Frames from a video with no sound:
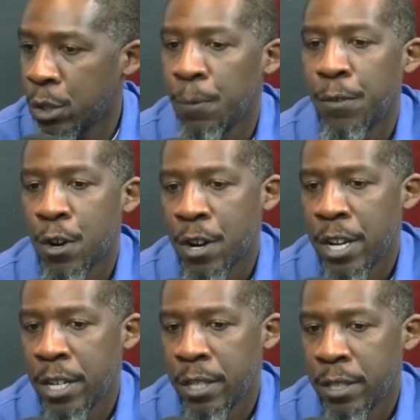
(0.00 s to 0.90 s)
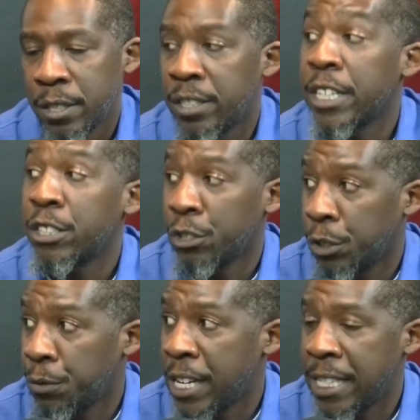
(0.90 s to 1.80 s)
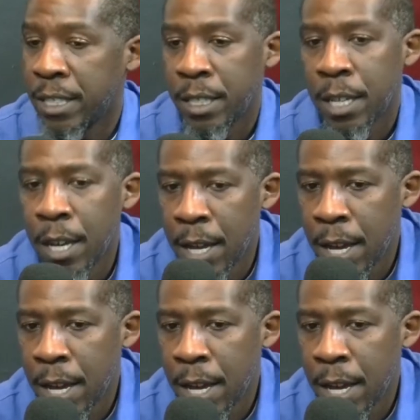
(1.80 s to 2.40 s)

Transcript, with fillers: so far in Sixers free agency.